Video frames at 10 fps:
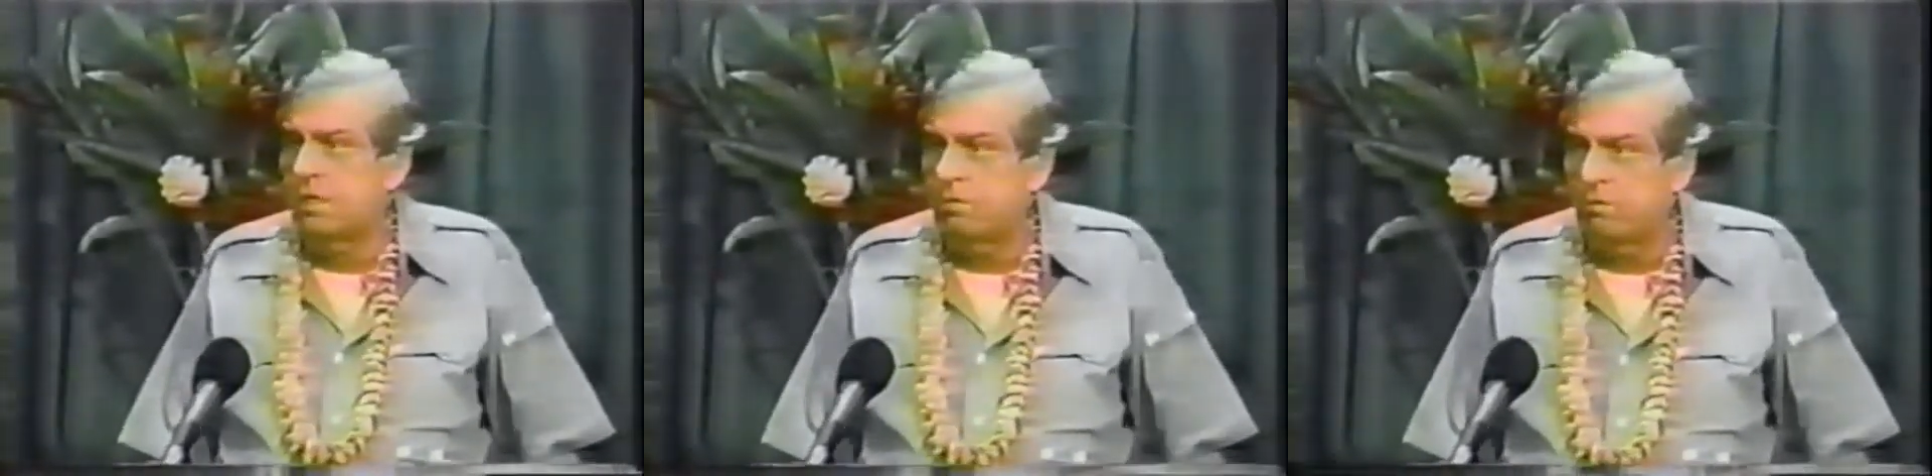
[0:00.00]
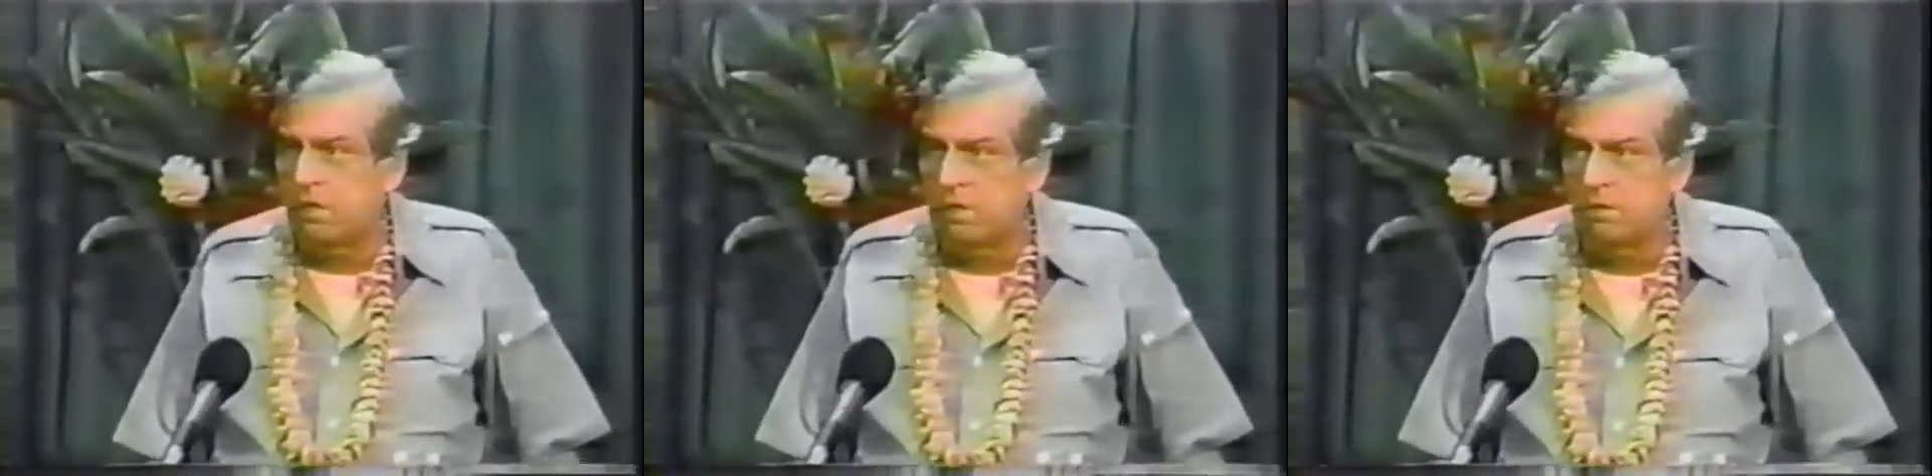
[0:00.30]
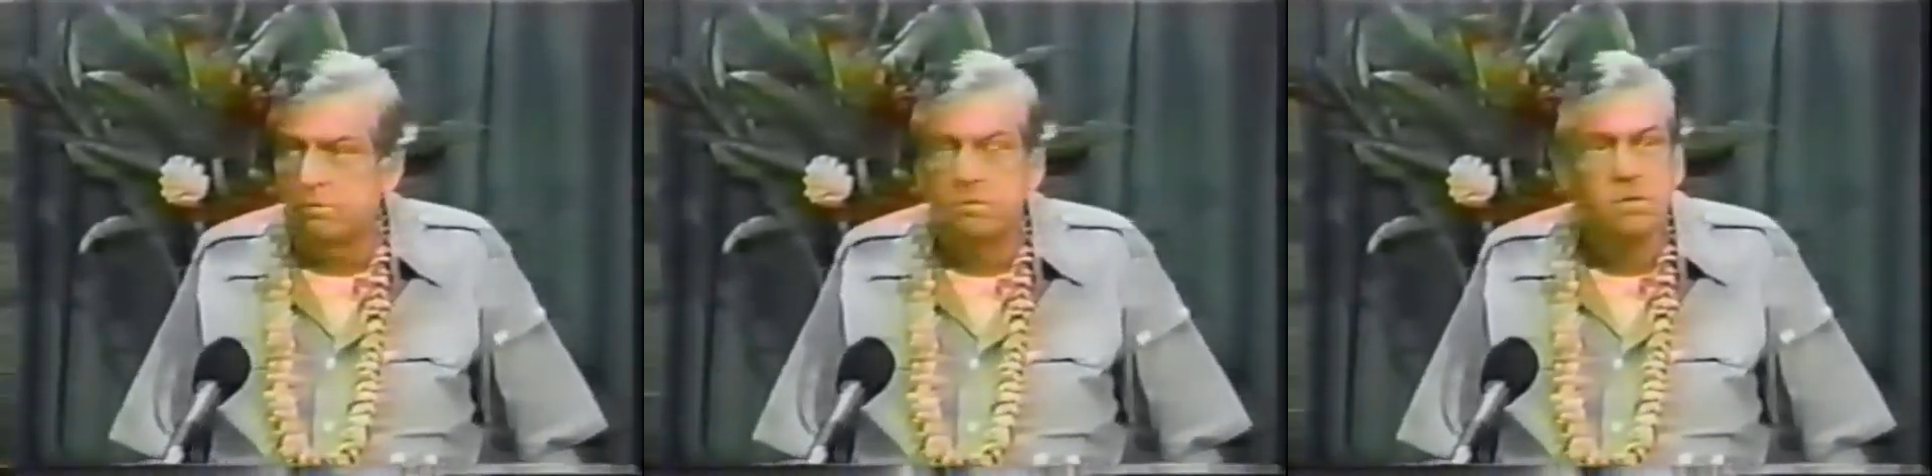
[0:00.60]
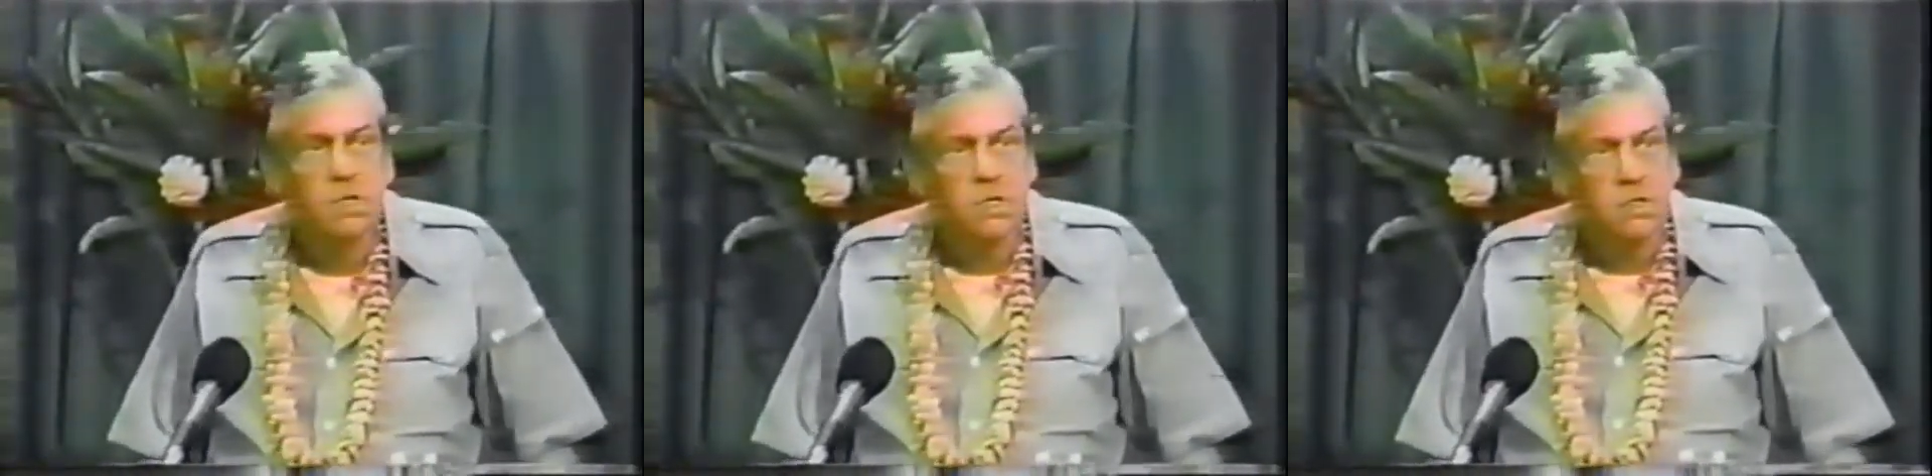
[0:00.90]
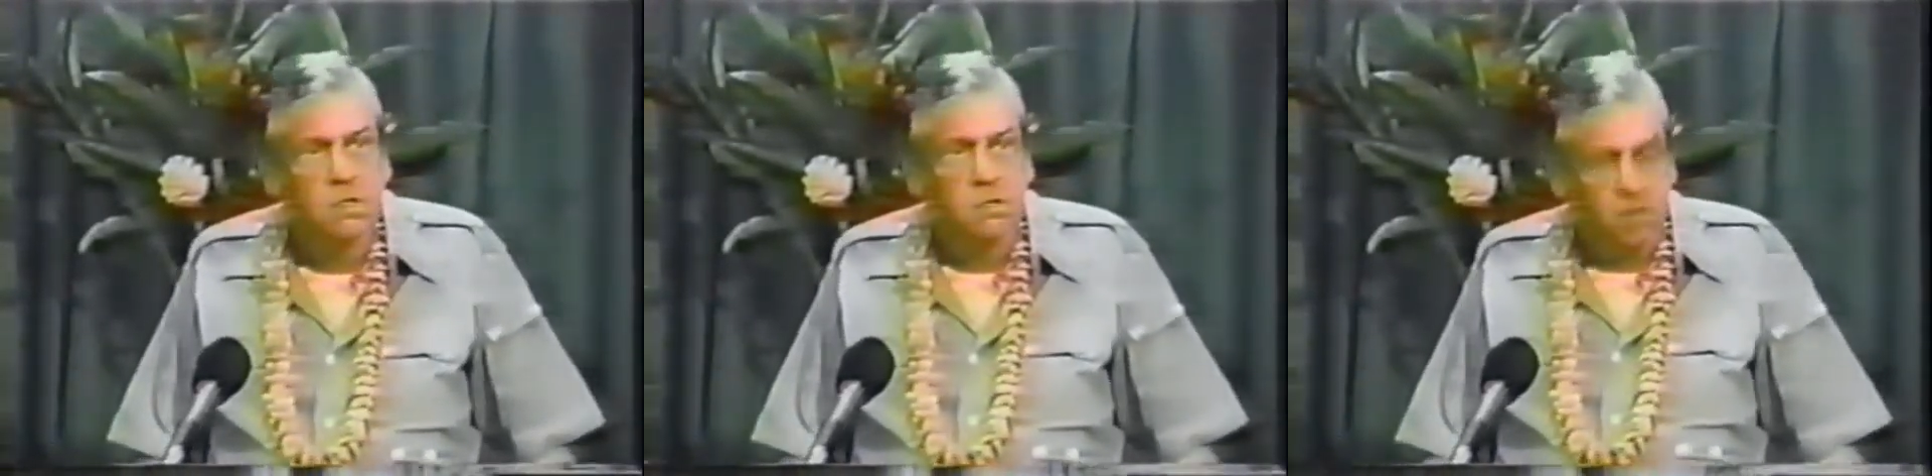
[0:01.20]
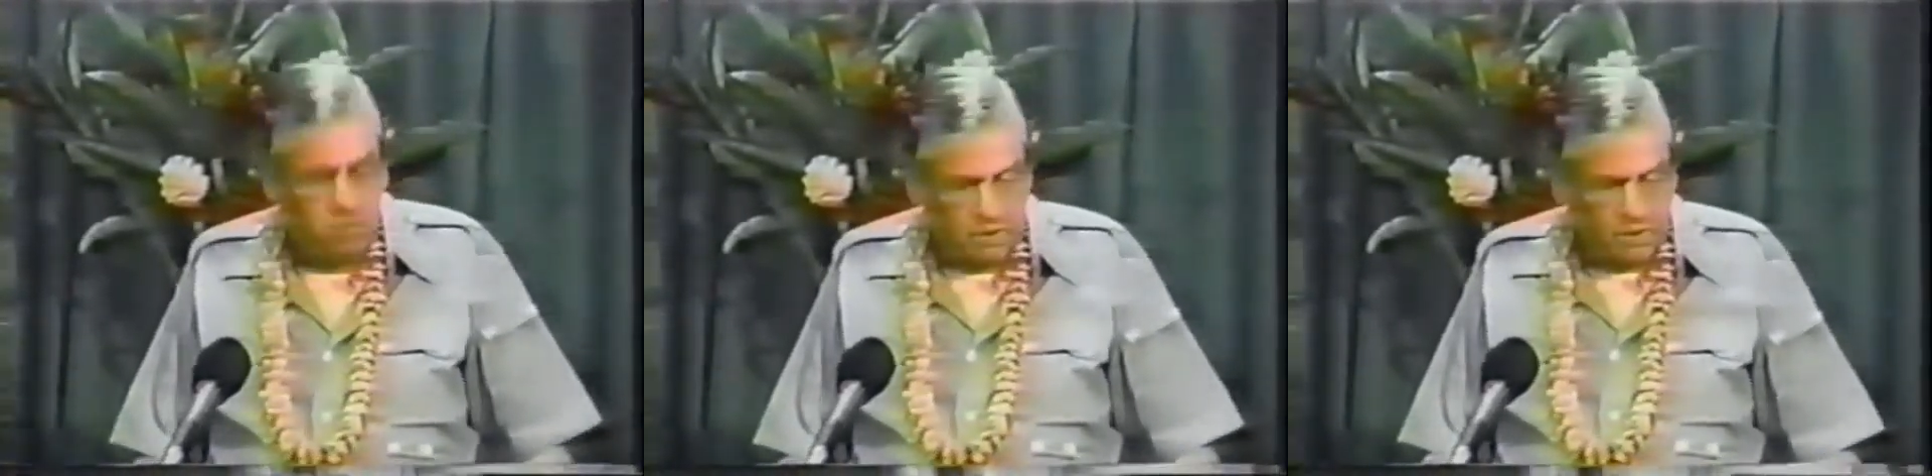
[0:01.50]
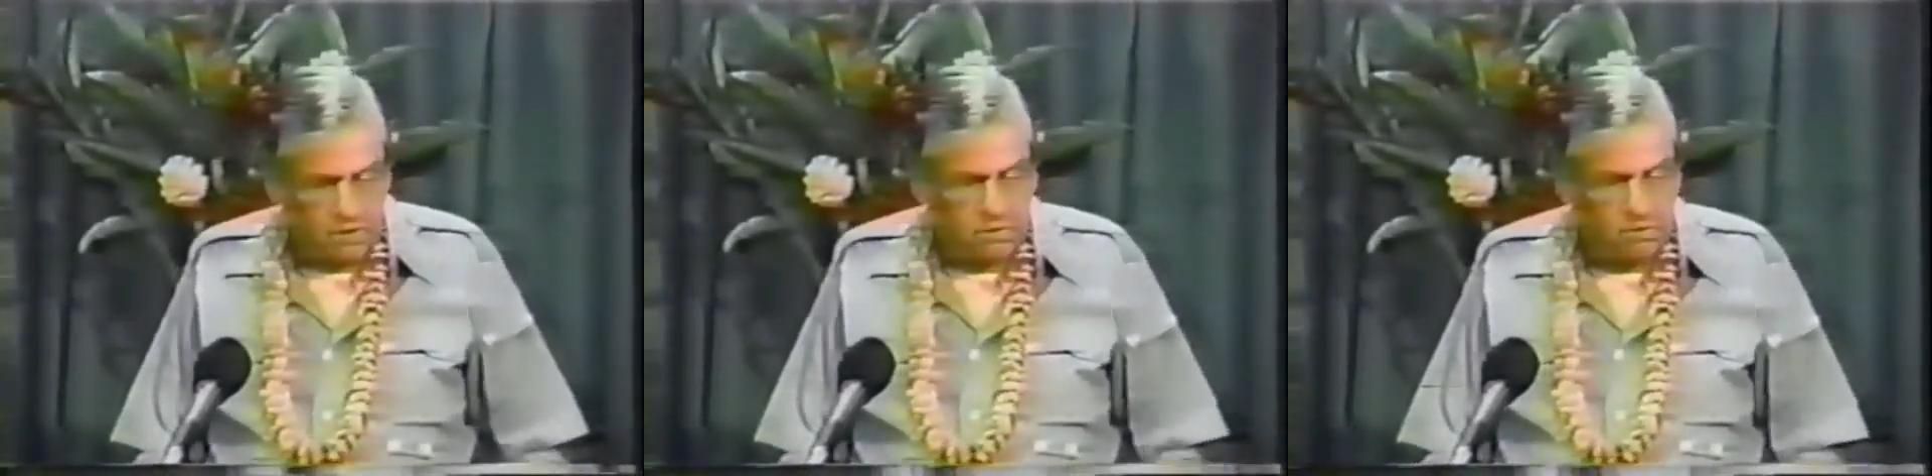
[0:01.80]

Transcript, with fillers: rid of, the chlorine was